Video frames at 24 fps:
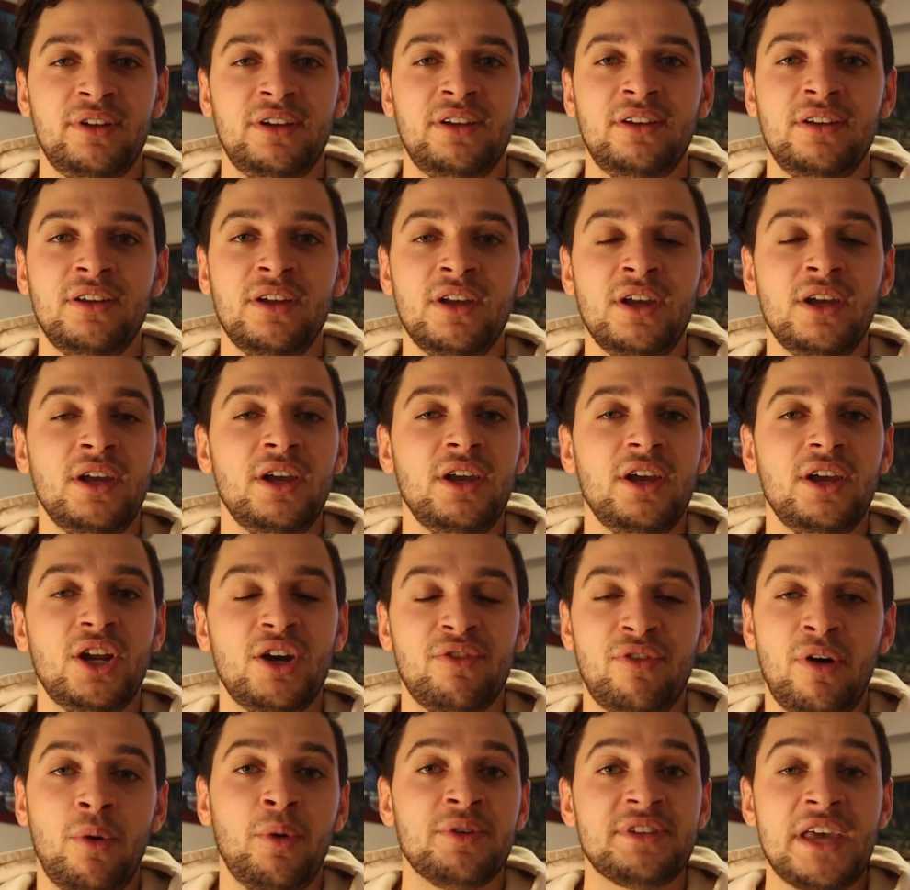And
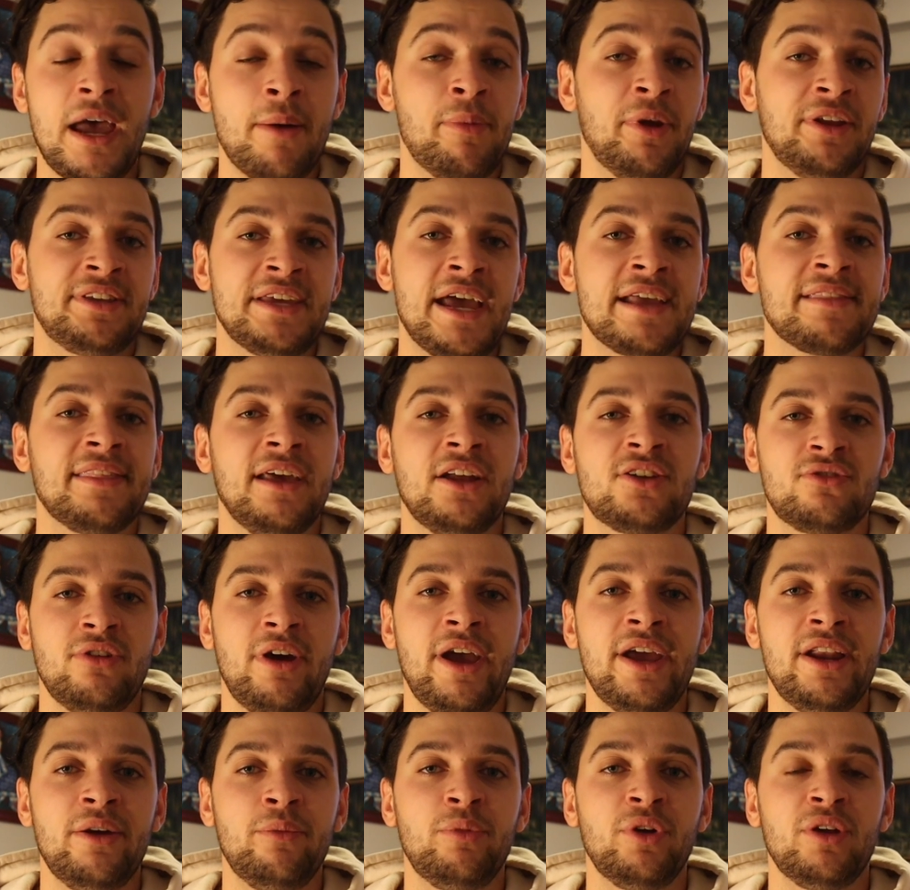if I was able to take that
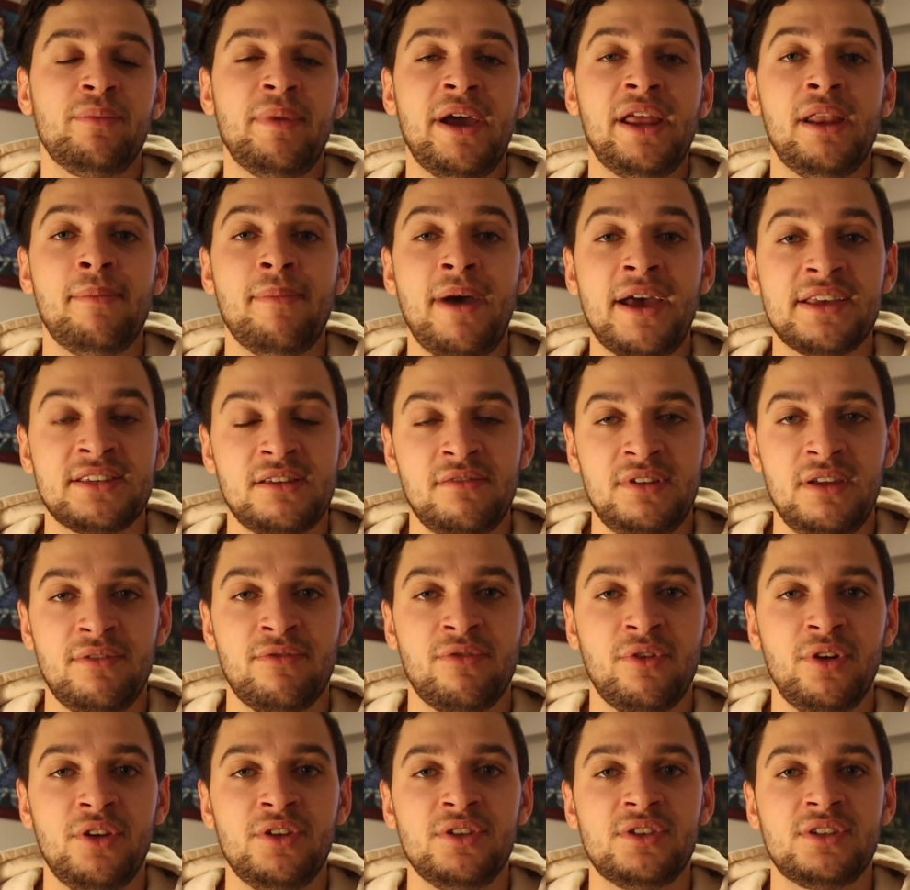trade, it would have made a massive
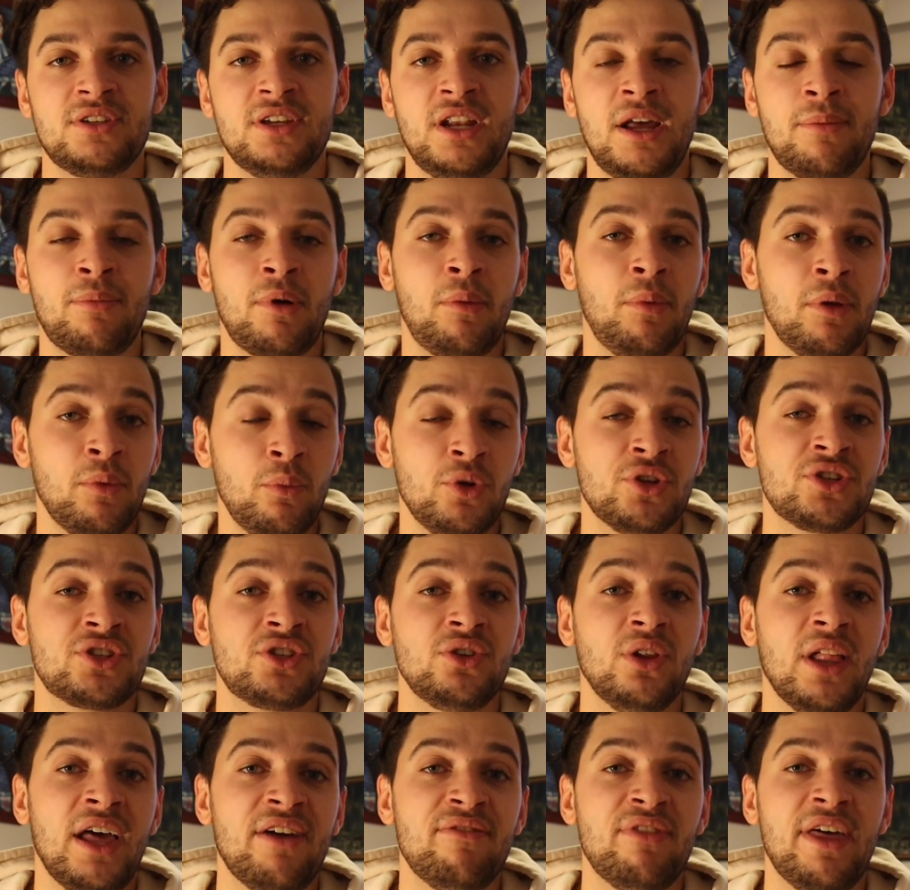difference, and I probably would
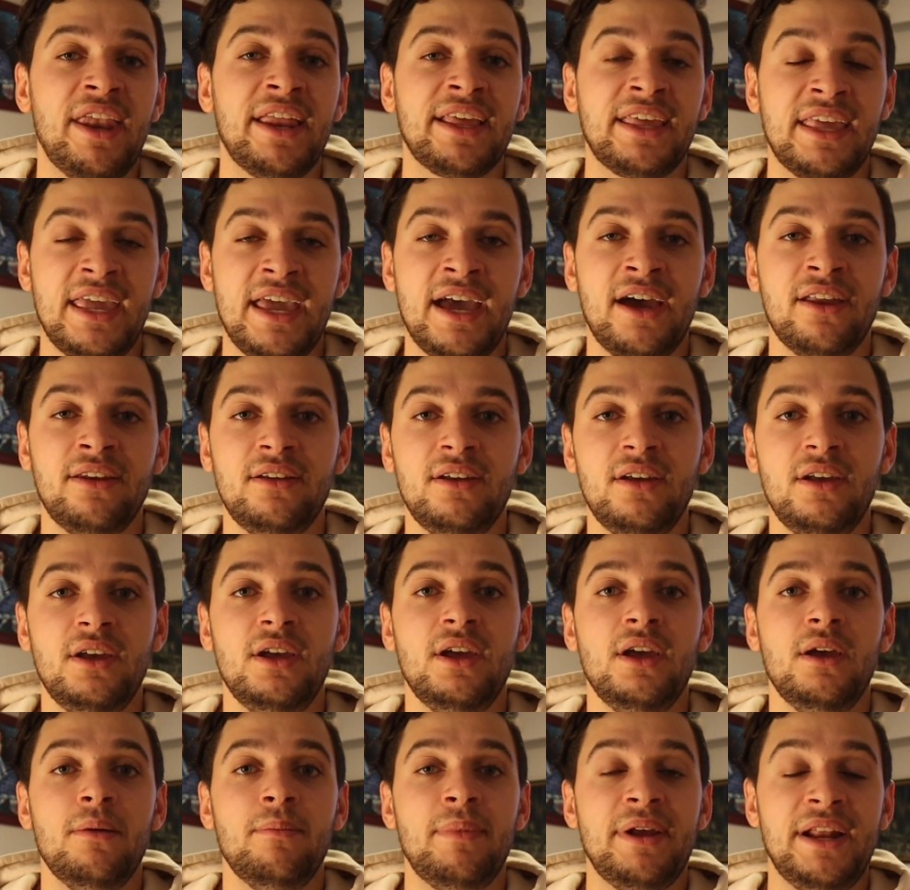still have that account
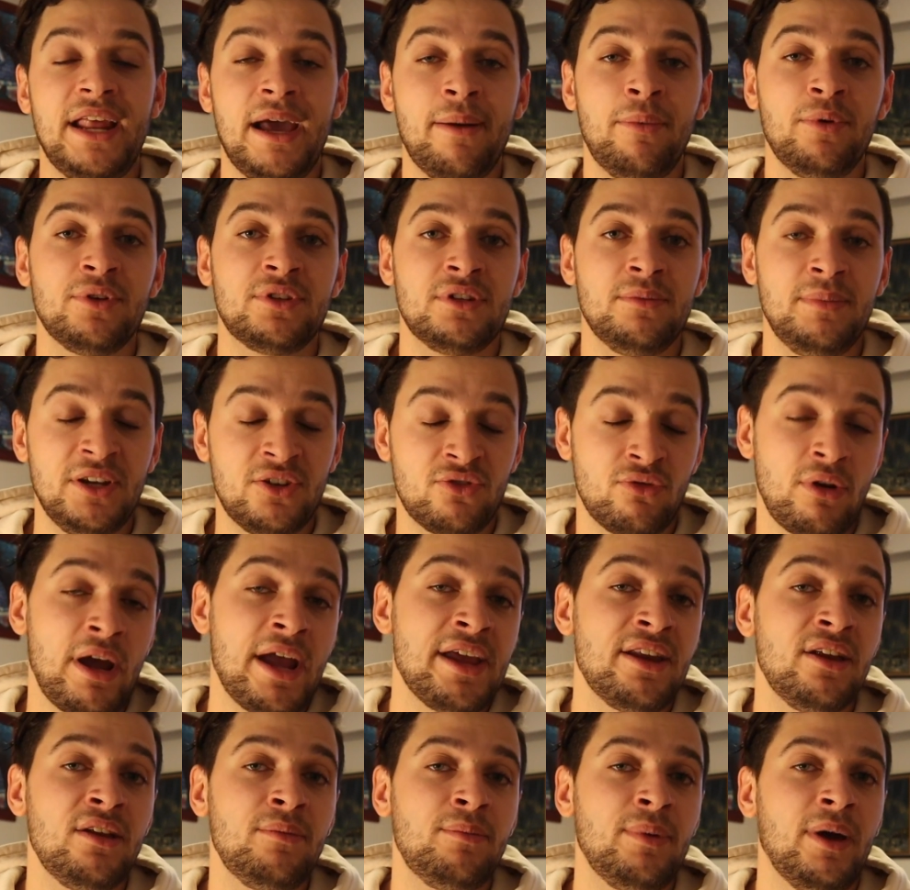being able to be
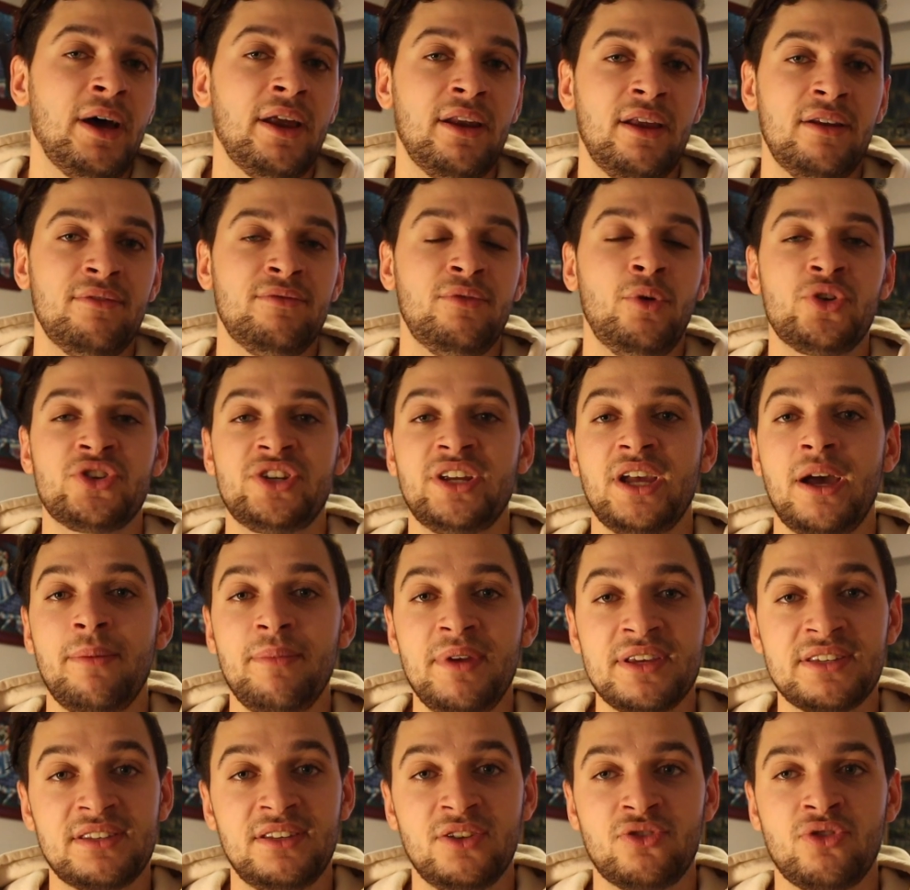traded. But unfortunately I
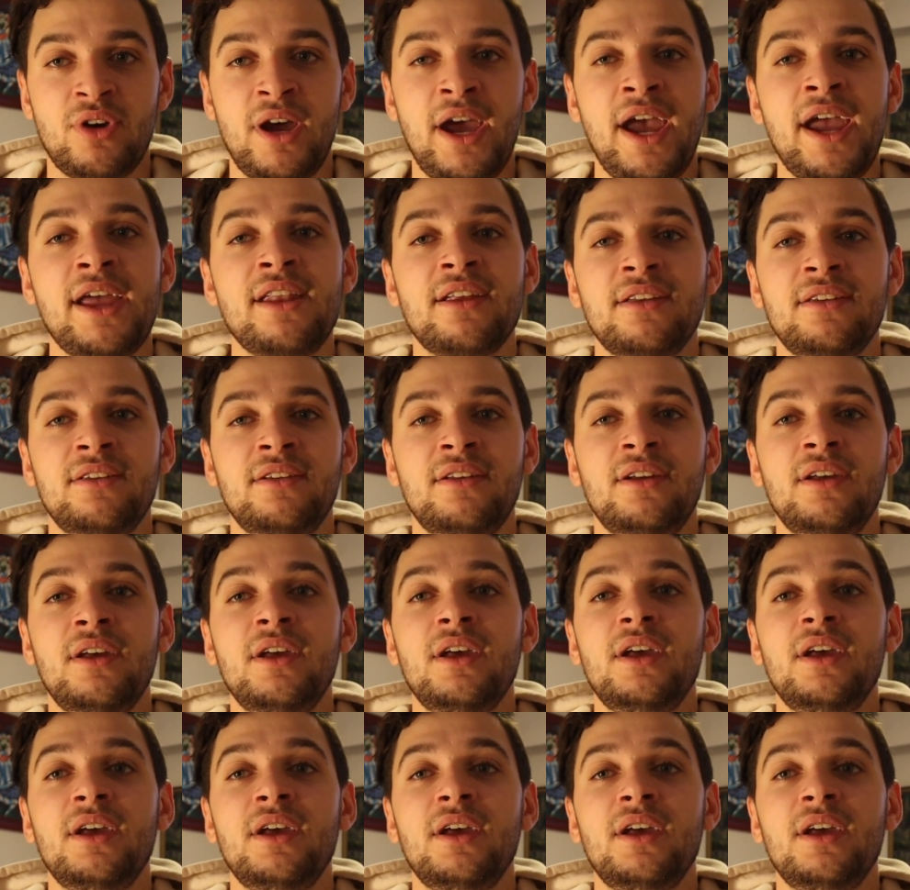missed the trade, and